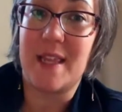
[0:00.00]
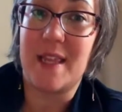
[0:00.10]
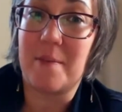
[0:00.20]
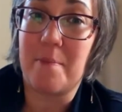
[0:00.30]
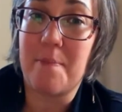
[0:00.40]
say
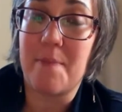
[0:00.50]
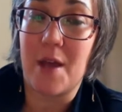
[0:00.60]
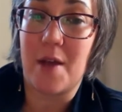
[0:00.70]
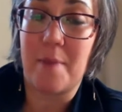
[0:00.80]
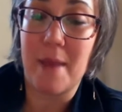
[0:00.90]

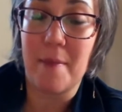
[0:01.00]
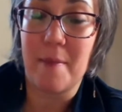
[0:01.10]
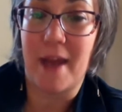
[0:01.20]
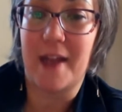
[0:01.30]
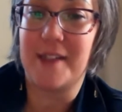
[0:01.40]
the
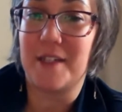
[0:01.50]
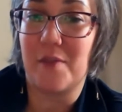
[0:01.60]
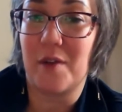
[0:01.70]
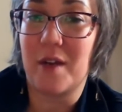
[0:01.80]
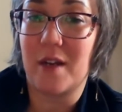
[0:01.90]
paperback has a
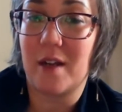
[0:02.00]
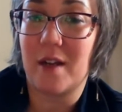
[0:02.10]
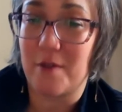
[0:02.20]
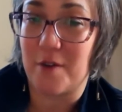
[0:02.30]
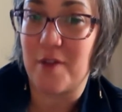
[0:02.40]
different
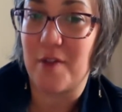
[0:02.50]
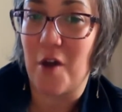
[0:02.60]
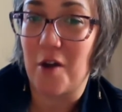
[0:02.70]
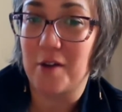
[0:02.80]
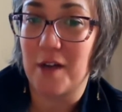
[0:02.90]
cover than
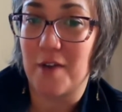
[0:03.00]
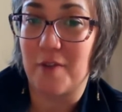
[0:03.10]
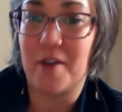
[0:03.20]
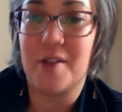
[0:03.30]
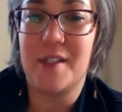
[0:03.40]
the
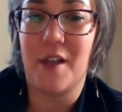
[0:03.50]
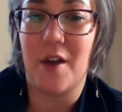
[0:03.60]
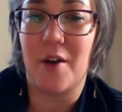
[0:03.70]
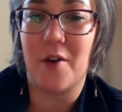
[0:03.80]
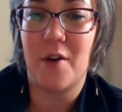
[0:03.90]
hardcover.
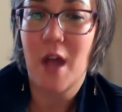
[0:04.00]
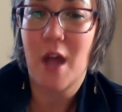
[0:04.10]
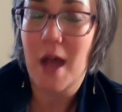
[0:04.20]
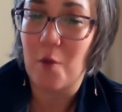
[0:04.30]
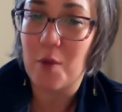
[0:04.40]
So
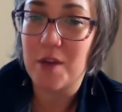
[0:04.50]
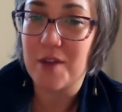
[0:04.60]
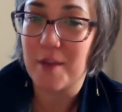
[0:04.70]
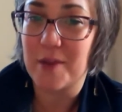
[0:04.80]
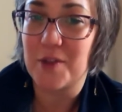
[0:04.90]
what do you
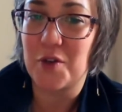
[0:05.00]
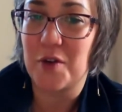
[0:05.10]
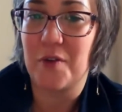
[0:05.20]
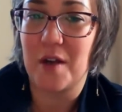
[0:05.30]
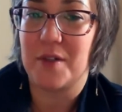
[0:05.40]
think about the two
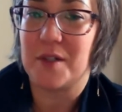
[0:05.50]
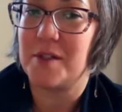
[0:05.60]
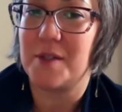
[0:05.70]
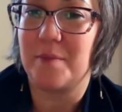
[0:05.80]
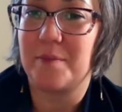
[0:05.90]
different
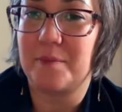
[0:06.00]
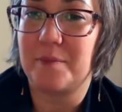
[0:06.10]
covers?